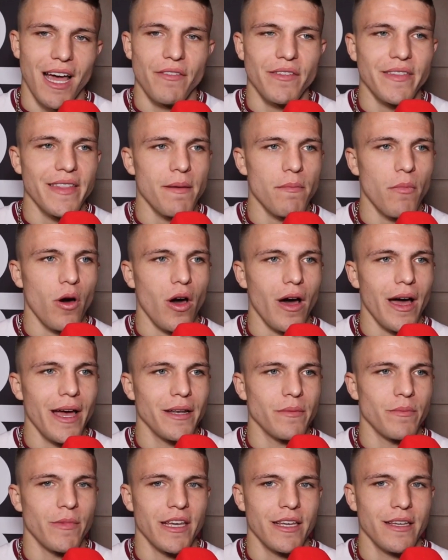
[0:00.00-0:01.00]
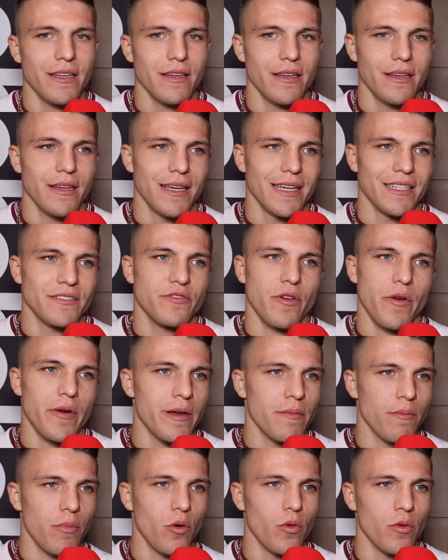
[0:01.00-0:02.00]
Having them behind me is
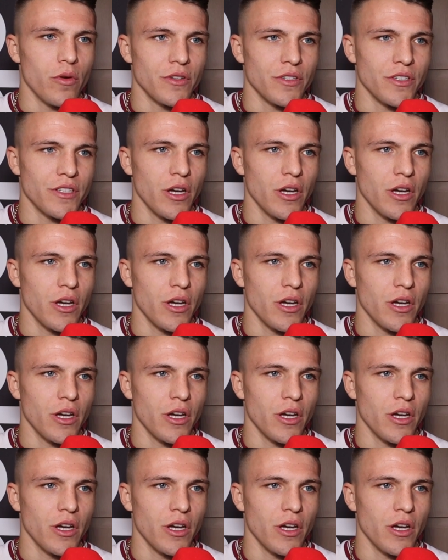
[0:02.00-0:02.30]
very important.